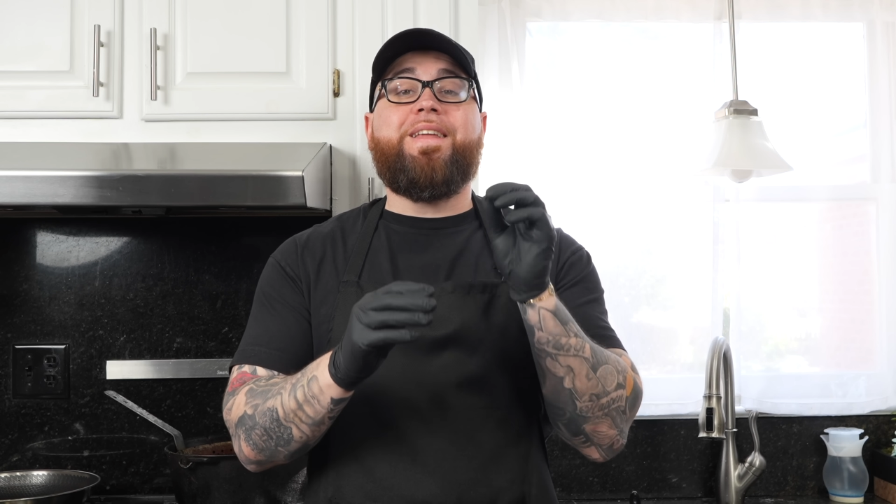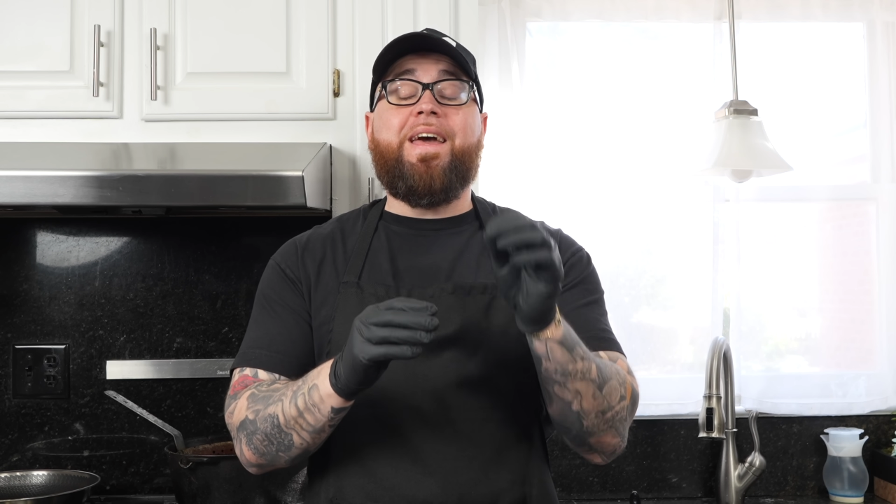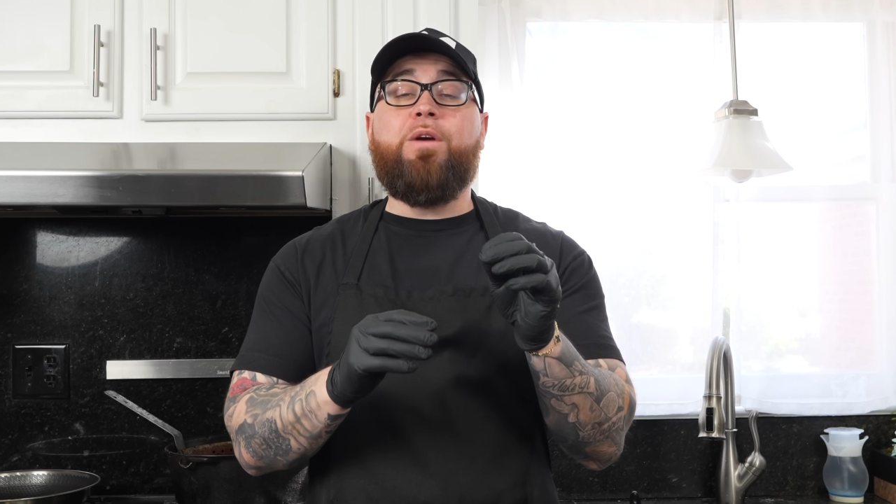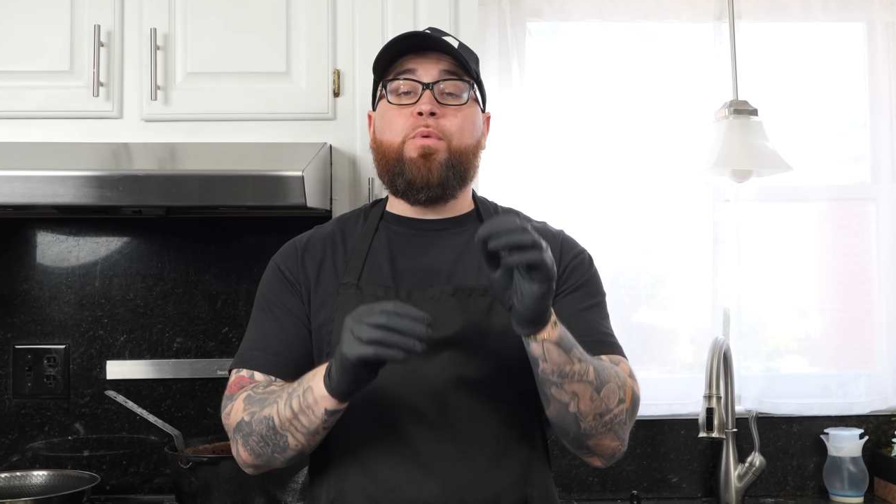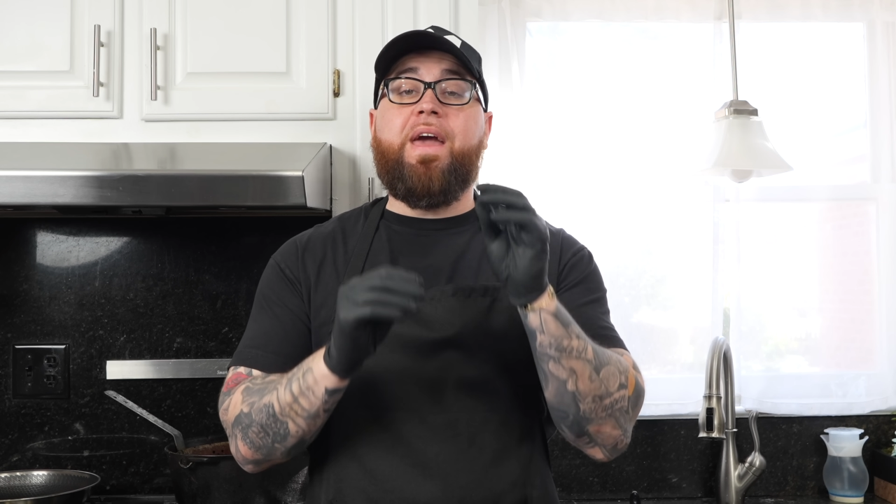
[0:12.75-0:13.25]

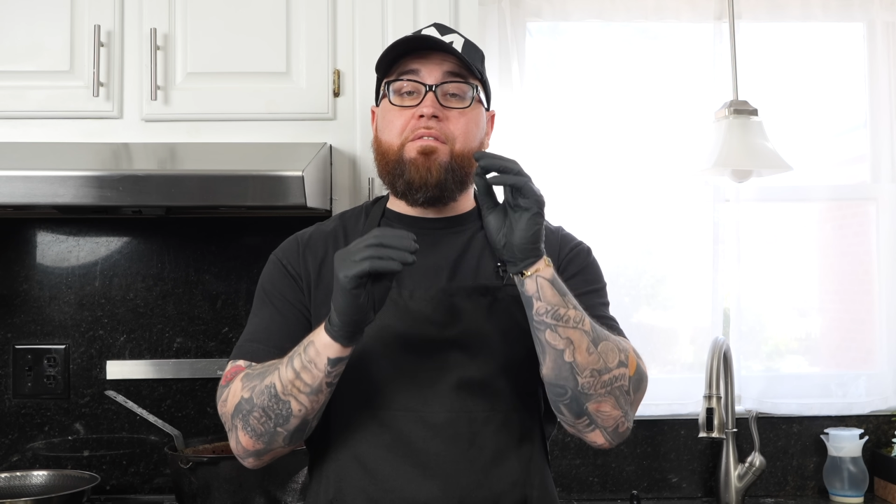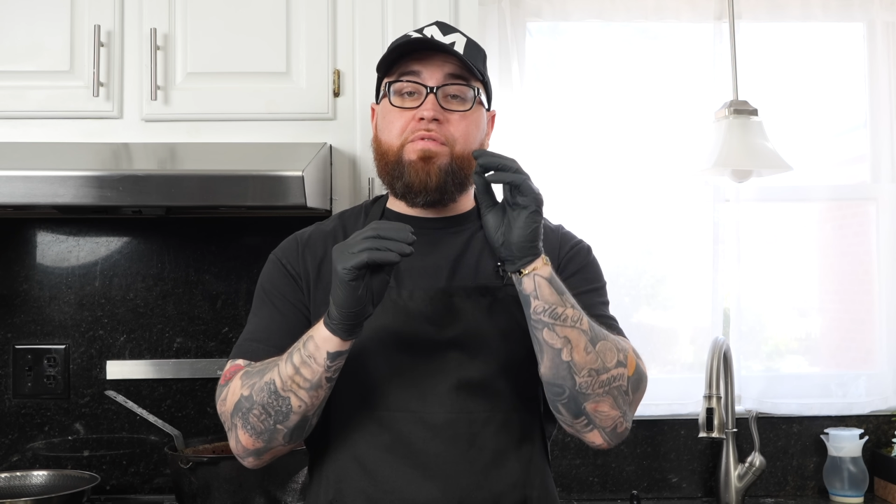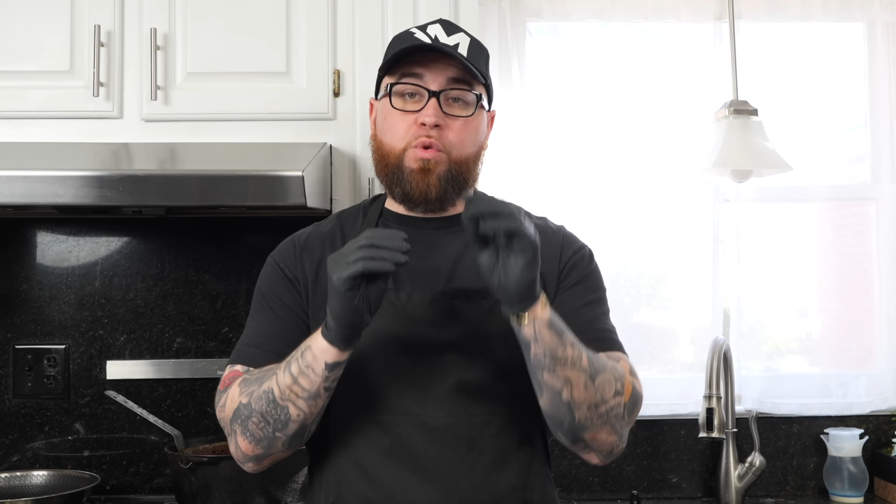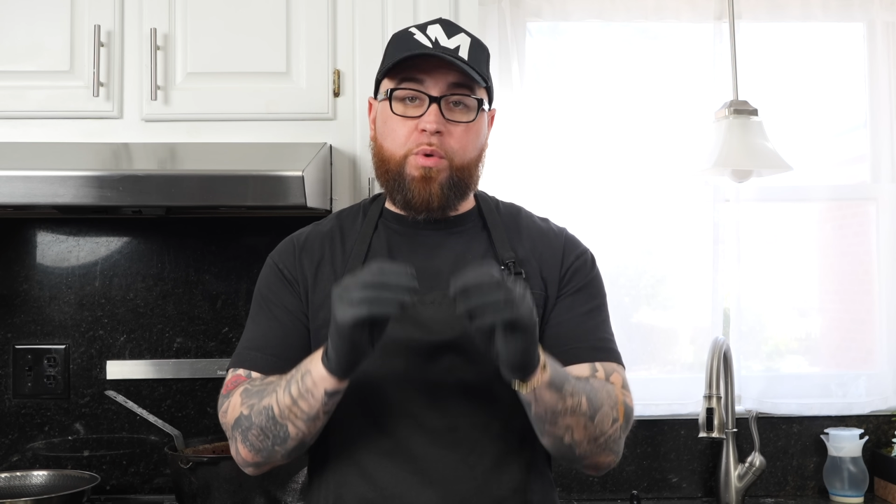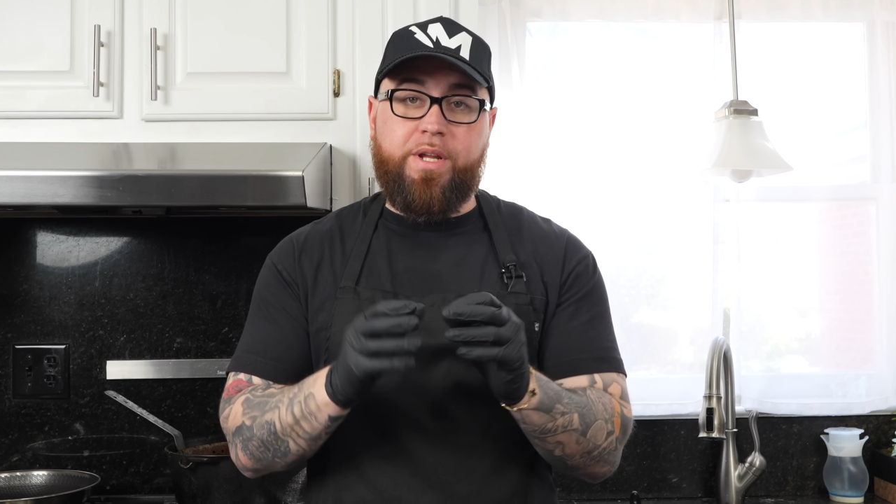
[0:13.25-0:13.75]
today we
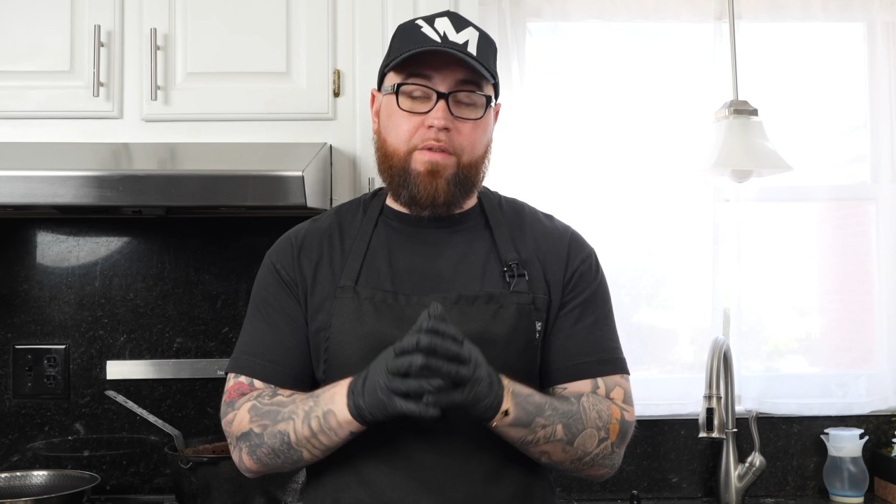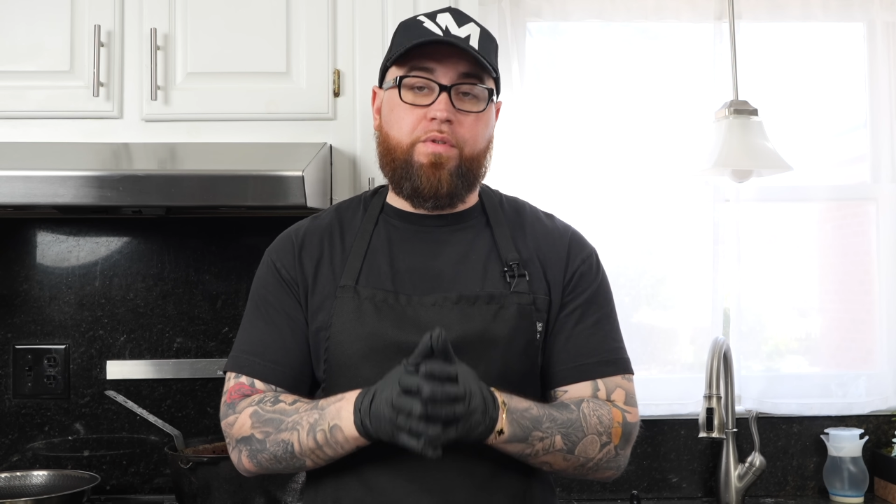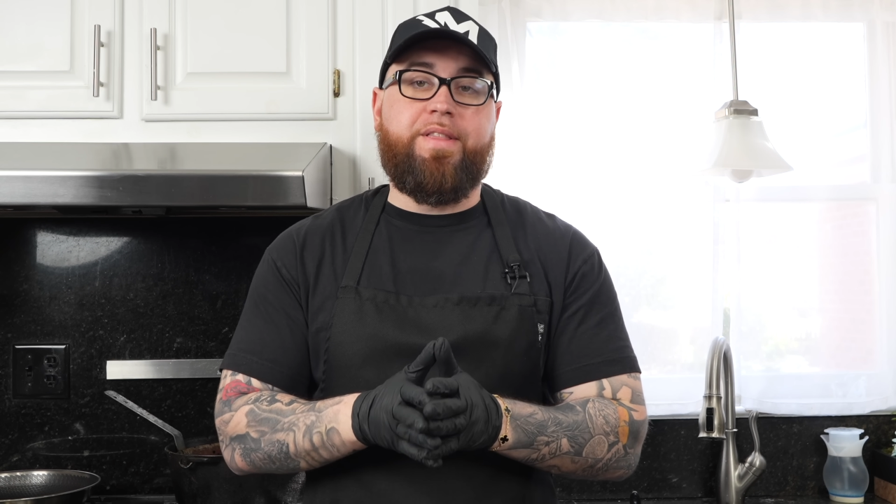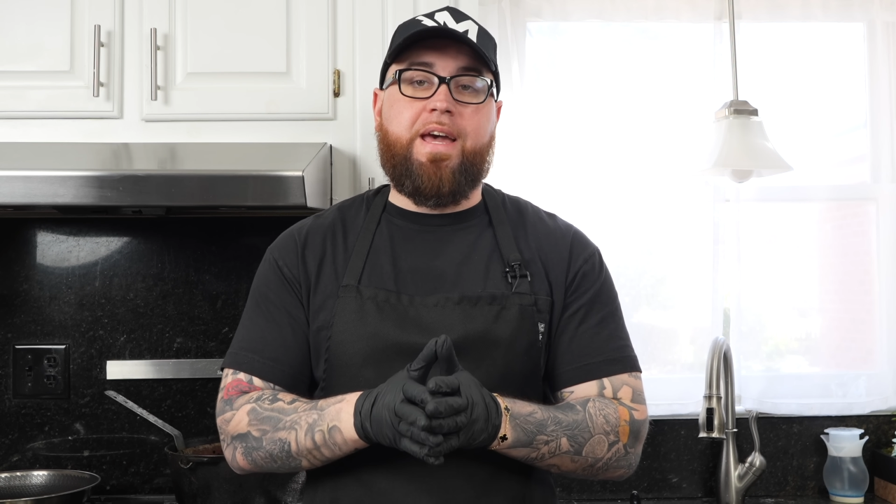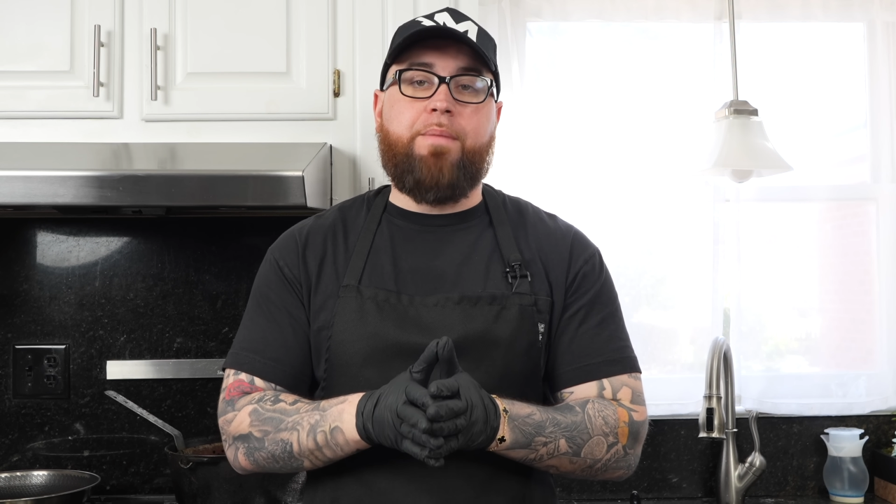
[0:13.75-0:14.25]
have 3
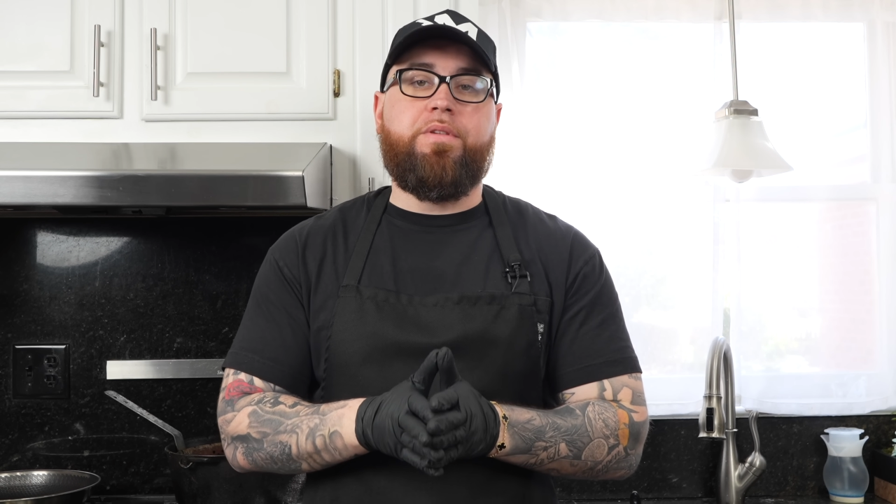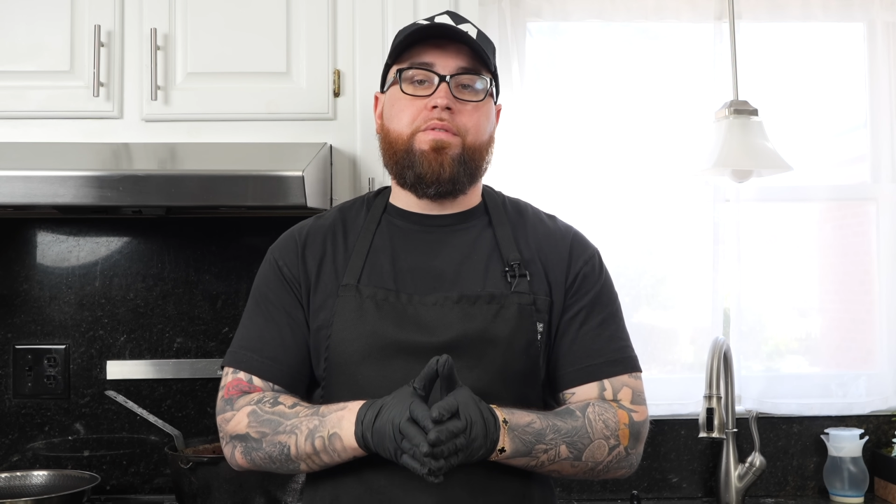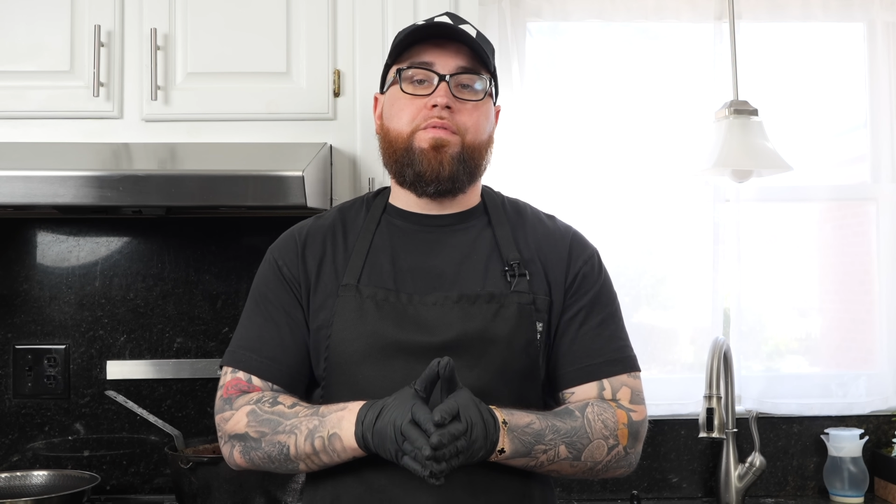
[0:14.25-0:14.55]
different types of